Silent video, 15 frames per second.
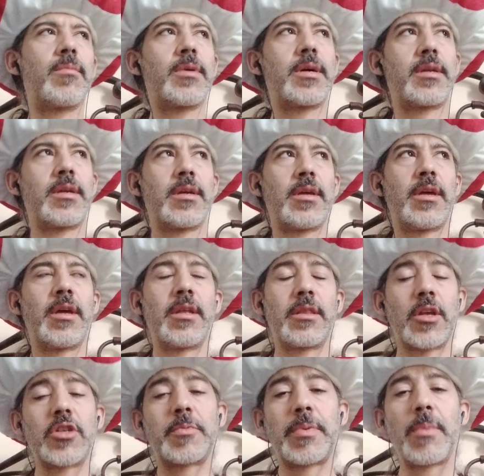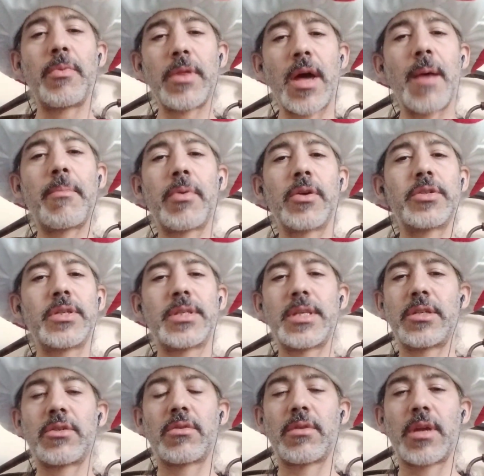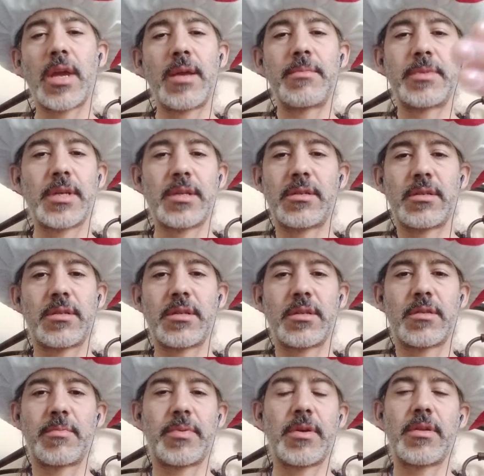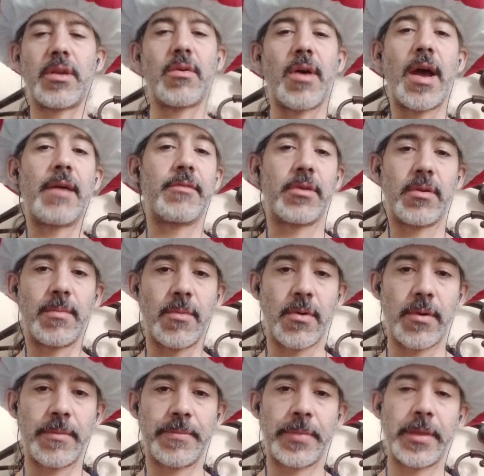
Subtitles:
But there's people that have purchased digital games that just disappear. They don't have it no more.